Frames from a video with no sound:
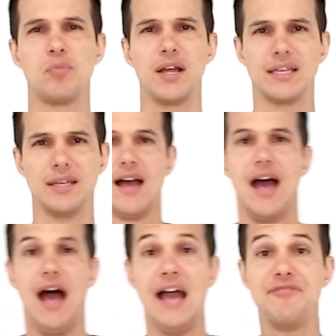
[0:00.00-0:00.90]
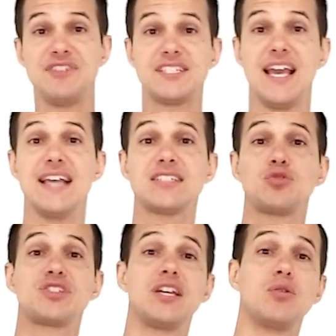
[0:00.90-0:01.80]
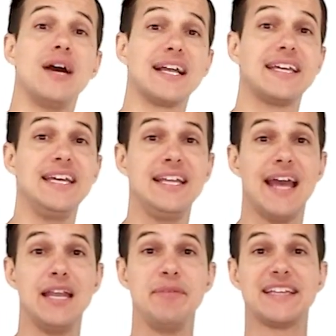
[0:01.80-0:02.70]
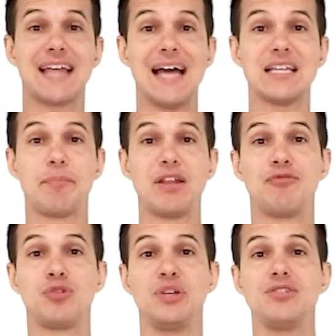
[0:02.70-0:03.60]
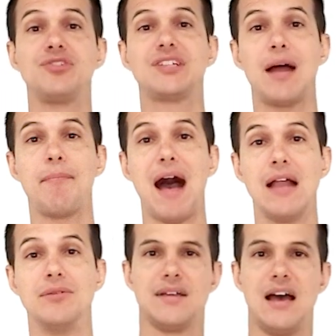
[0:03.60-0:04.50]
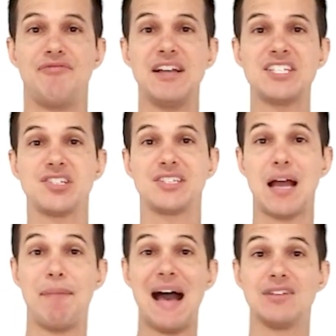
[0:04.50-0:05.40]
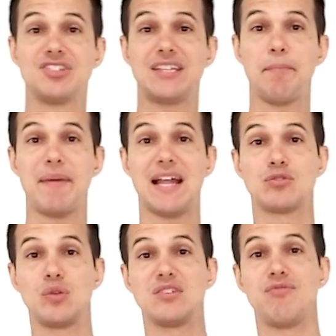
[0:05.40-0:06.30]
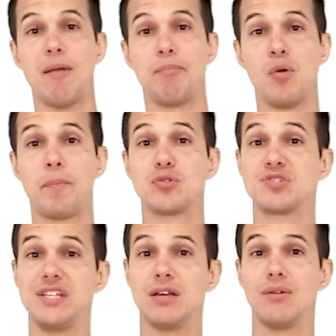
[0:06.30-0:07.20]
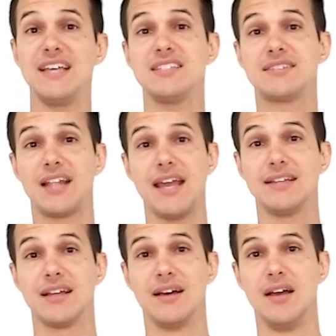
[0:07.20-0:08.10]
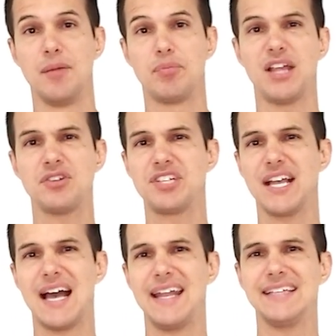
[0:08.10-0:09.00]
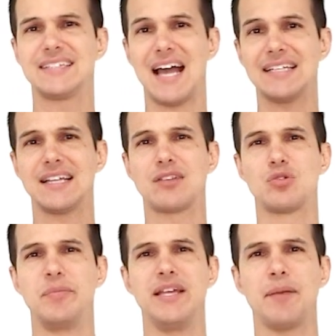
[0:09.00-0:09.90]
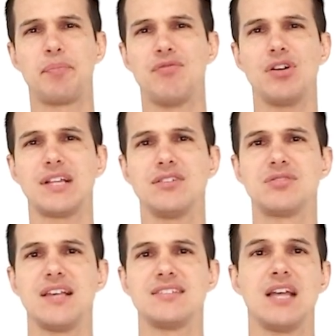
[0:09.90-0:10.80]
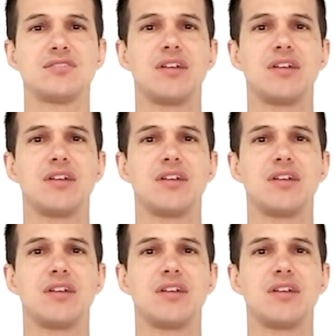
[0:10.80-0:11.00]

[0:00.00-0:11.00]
The working steam temperature range for the cycle is narrow, which can reach around 600 degrees Celsius at the turbine inlet. This is already the normal limit for many materials,